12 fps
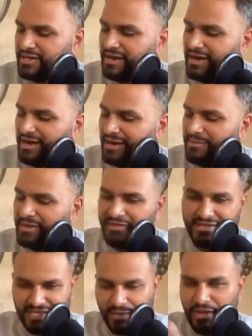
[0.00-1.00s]
And
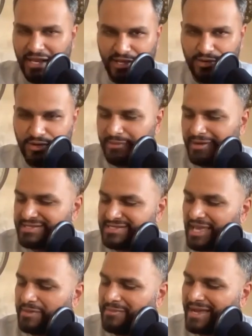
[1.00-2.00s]
that same way, like you heard about
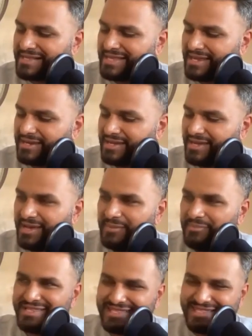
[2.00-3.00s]
Sammy back then.
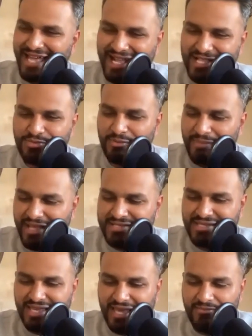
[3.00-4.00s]
But that's what makes
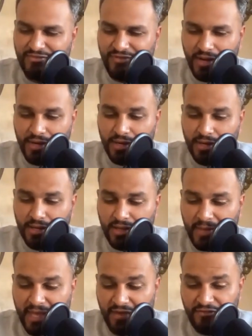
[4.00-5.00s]
the game fun.
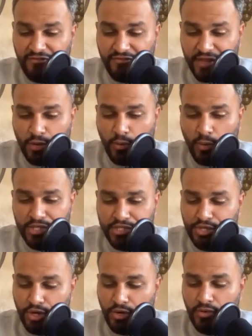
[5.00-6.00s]
If there was
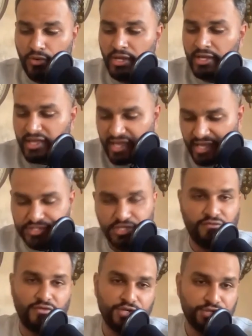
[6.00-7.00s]
no
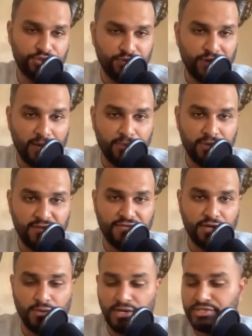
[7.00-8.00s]
Kizzer versus Durab, if
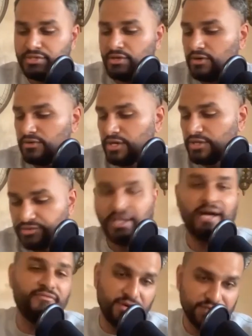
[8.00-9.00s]
there was no
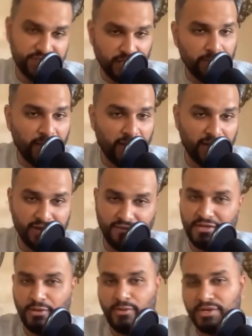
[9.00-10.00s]
Durab versus Salman,
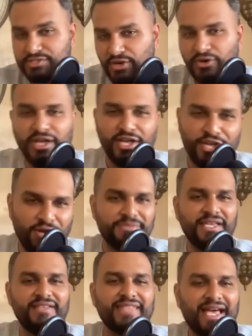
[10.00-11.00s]
if there was no, what I'm
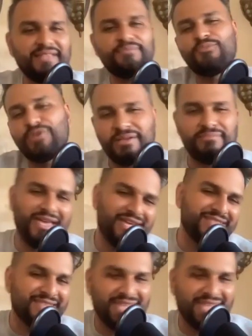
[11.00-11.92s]
saying, that wouldn't make the